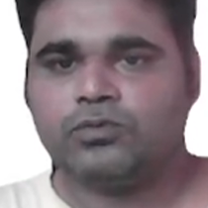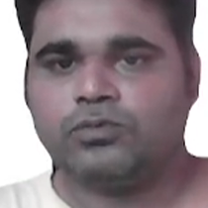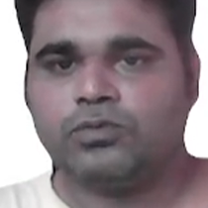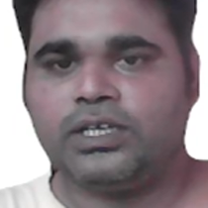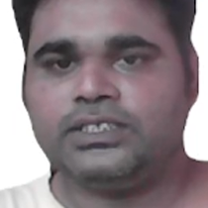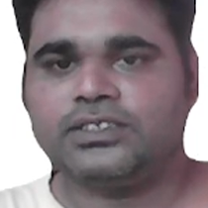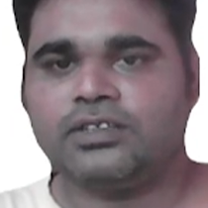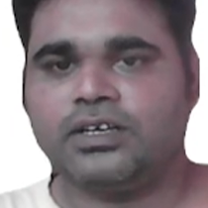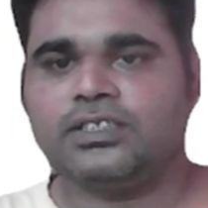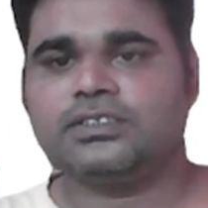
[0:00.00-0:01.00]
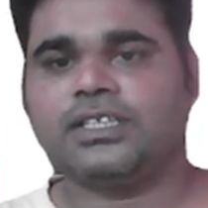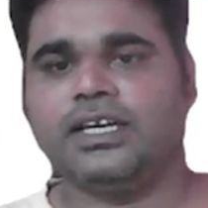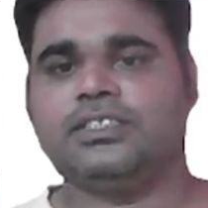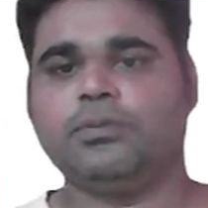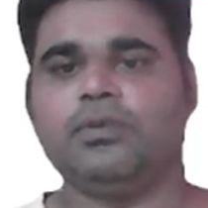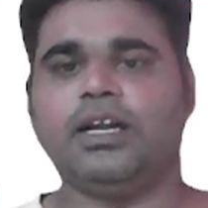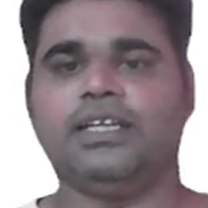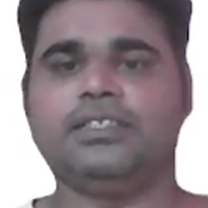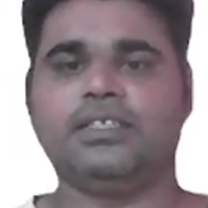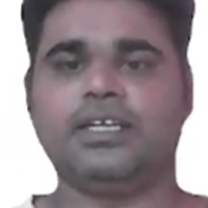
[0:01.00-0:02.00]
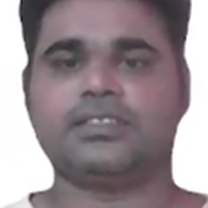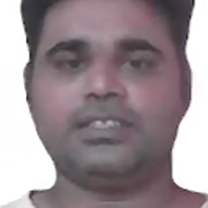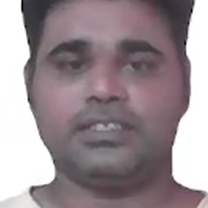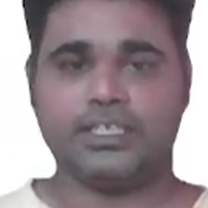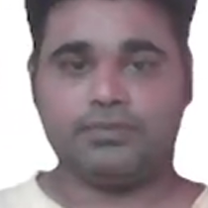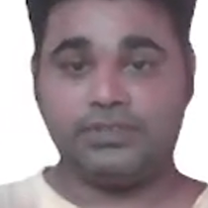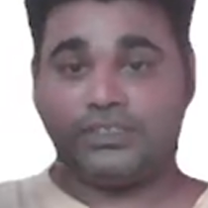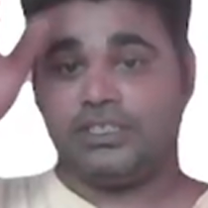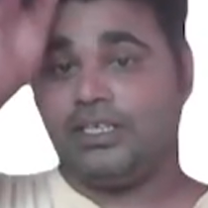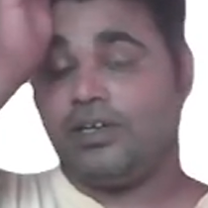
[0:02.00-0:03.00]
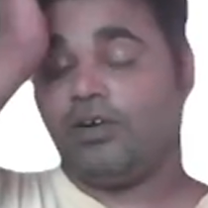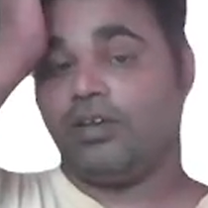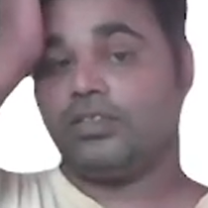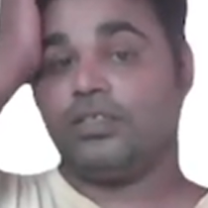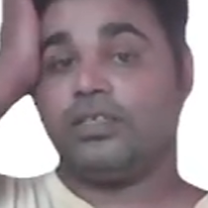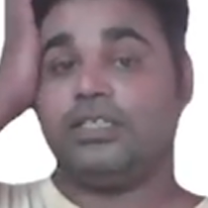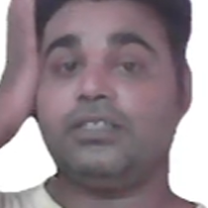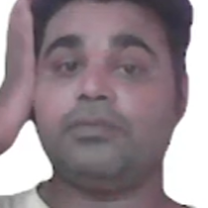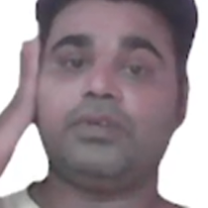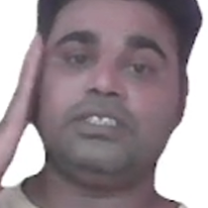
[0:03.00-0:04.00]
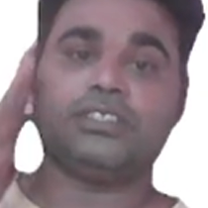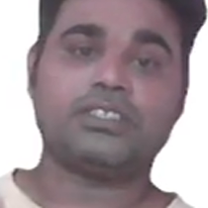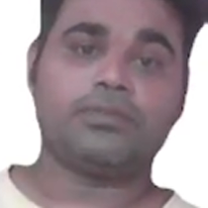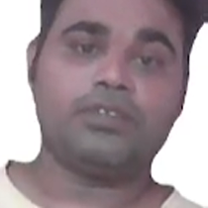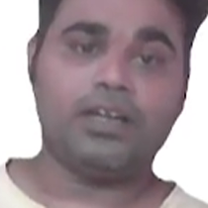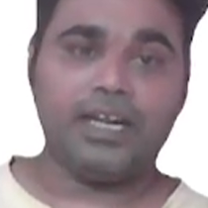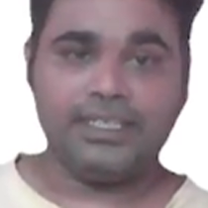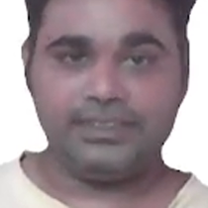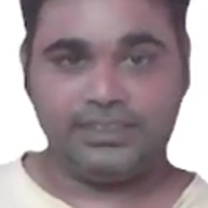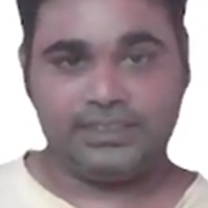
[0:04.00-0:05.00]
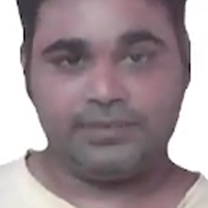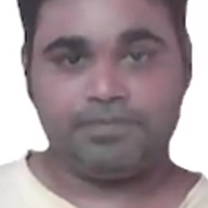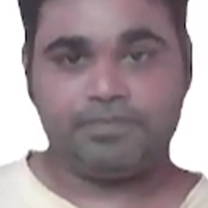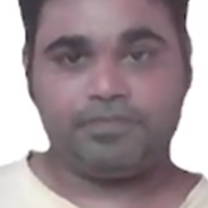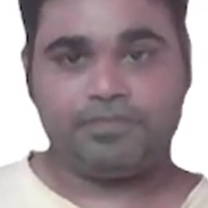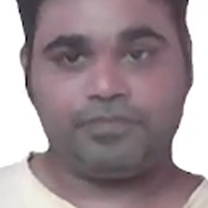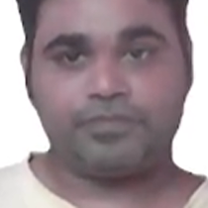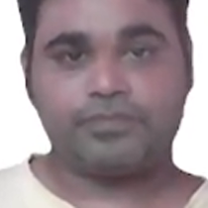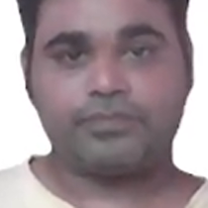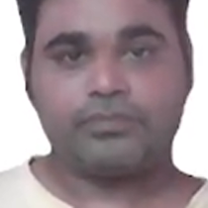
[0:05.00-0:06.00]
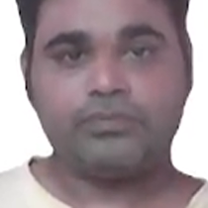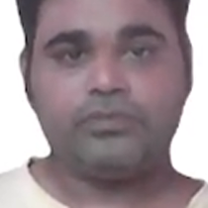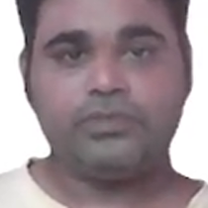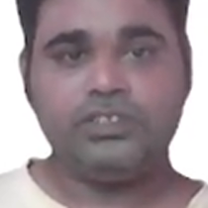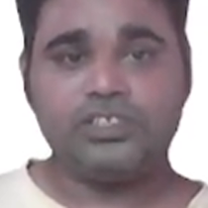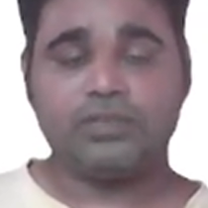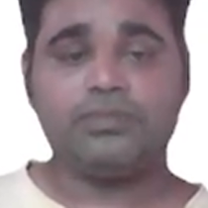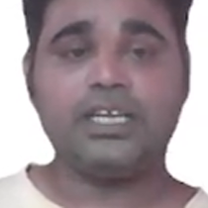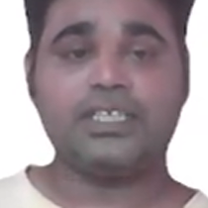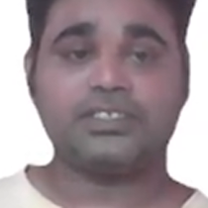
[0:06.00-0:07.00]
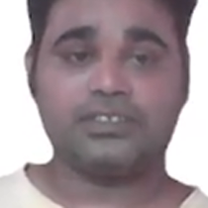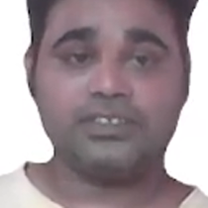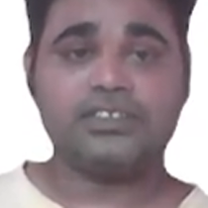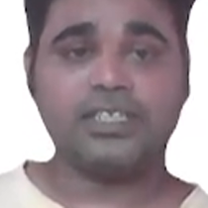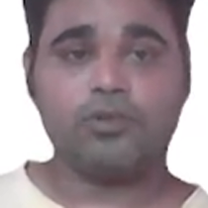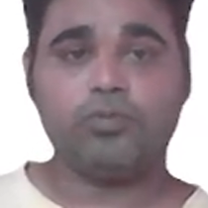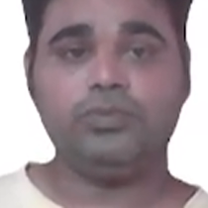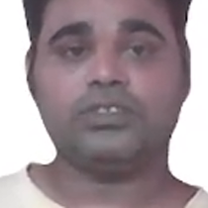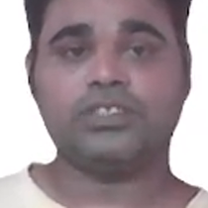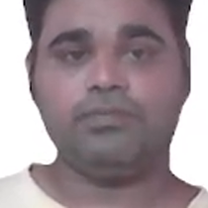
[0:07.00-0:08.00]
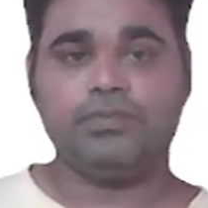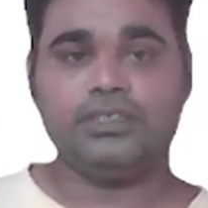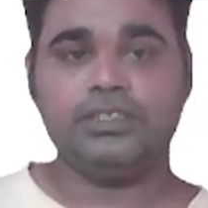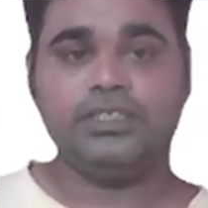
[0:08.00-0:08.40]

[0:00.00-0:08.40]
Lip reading: Why it is called as the site of light reaction? That means in the presence of the light, some reactions are obviously present,